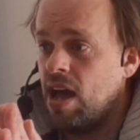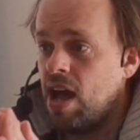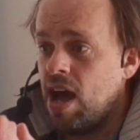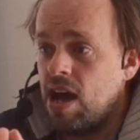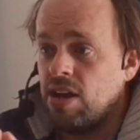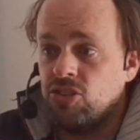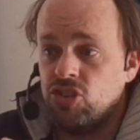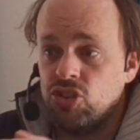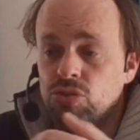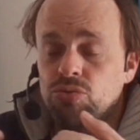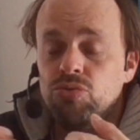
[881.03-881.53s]

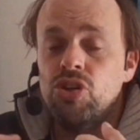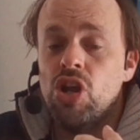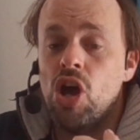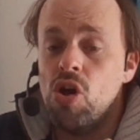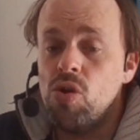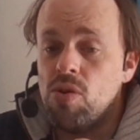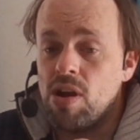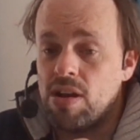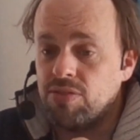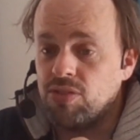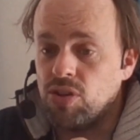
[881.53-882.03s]
And you'll
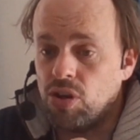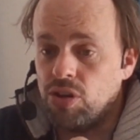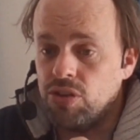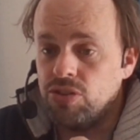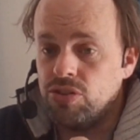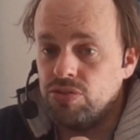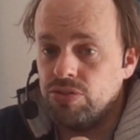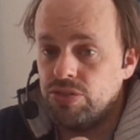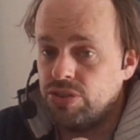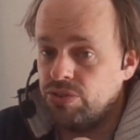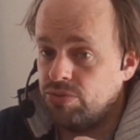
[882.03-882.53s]
know I've got a
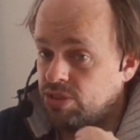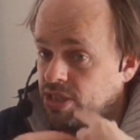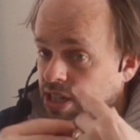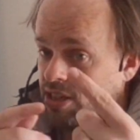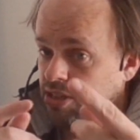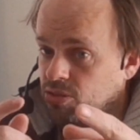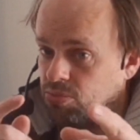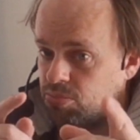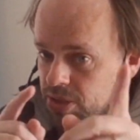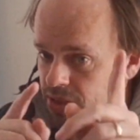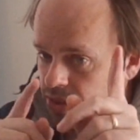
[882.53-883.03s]
YouTube
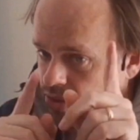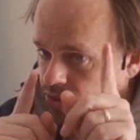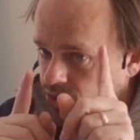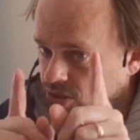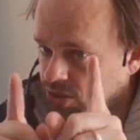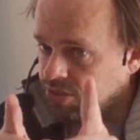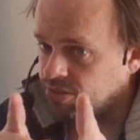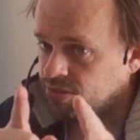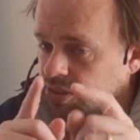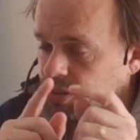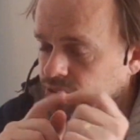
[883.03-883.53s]
channel
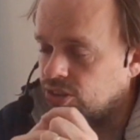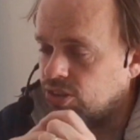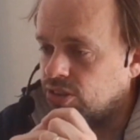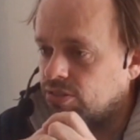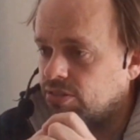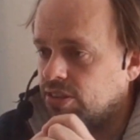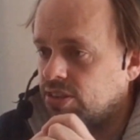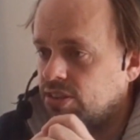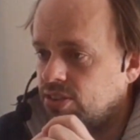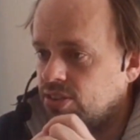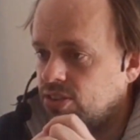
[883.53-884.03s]
because you've done your
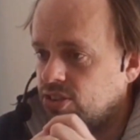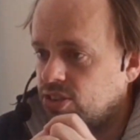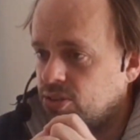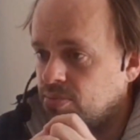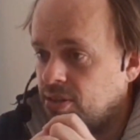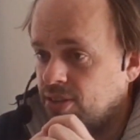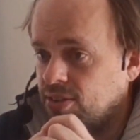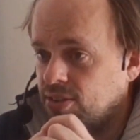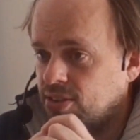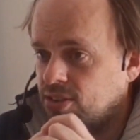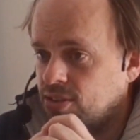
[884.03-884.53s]
research
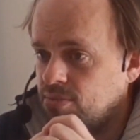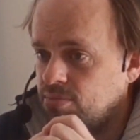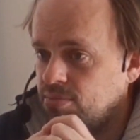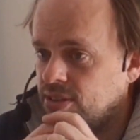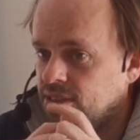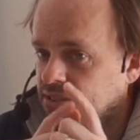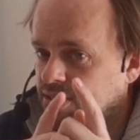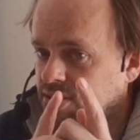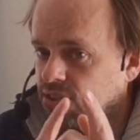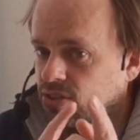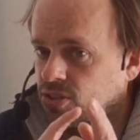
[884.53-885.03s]
about the
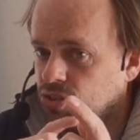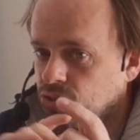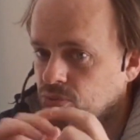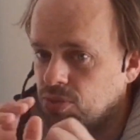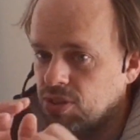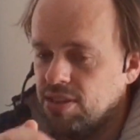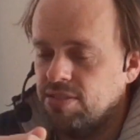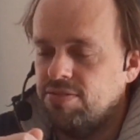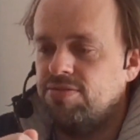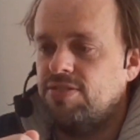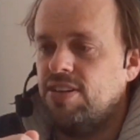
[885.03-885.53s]
company, so you
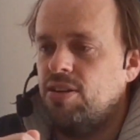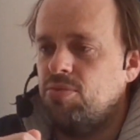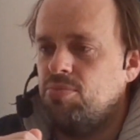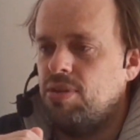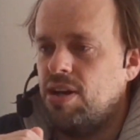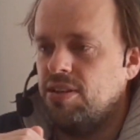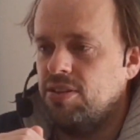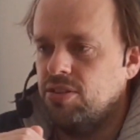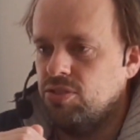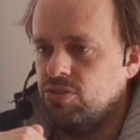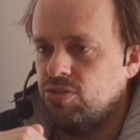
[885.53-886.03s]
will have found
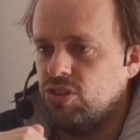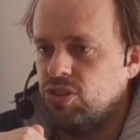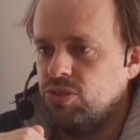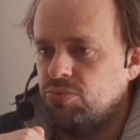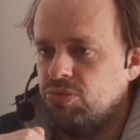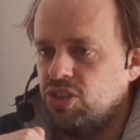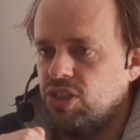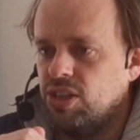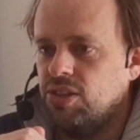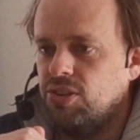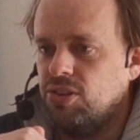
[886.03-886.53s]
my
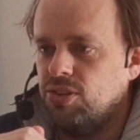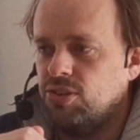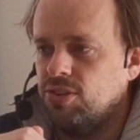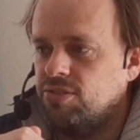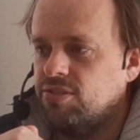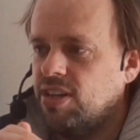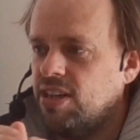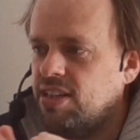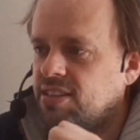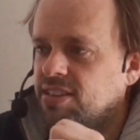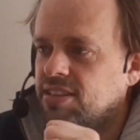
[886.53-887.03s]
YouTube channel
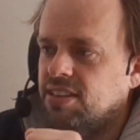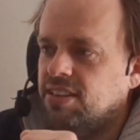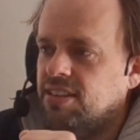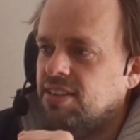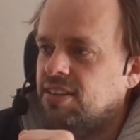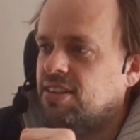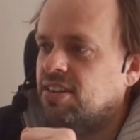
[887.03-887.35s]
already.